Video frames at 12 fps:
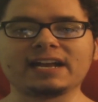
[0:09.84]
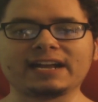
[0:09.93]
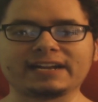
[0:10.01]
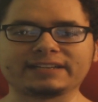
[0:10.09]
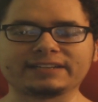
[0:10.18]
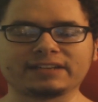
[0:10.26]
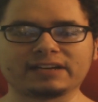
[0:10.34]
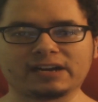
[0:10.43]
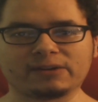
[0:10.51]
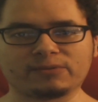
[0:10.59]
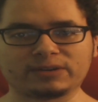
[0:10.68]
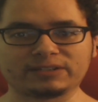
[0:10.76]
and
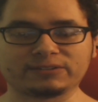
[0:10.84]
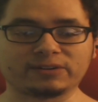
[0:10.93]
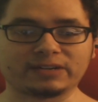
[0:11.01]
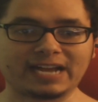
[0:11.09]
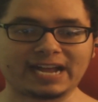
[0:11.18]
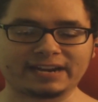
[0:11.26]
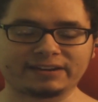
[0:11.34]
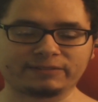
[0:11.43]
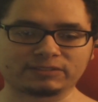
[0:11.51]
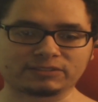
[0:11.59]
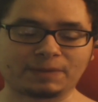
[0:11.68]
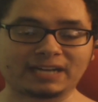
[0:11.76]
and the
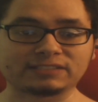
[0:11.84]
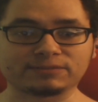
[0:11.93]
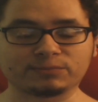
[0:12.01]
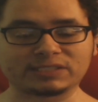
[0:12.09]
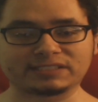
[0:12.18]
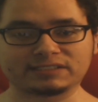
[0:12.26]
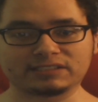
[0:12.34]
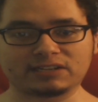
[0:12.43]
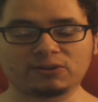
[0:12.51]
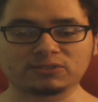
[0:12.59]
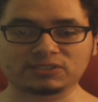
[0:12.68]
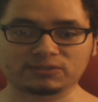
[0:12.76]
response from Wizards of the
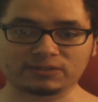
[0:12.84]
Coast,